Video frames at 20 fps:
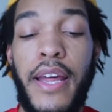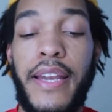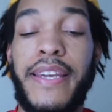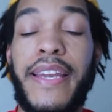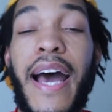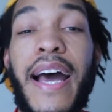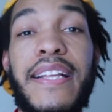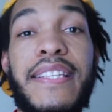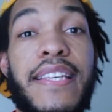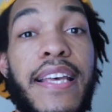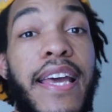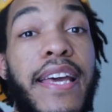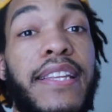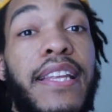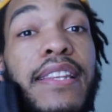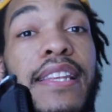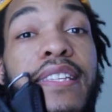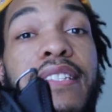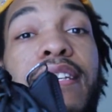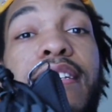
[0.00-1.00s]
Not saying
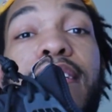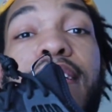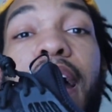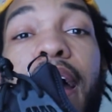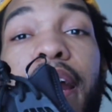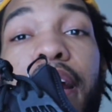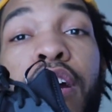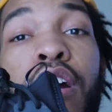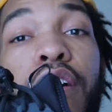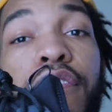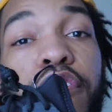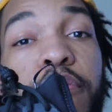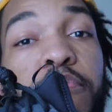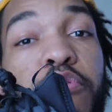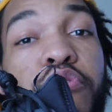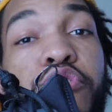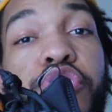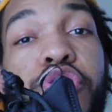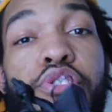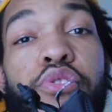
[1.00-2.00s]
that this is not a
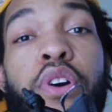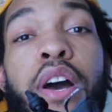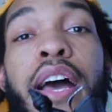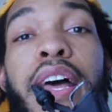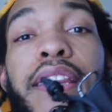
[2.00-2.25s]
comfortable shoe.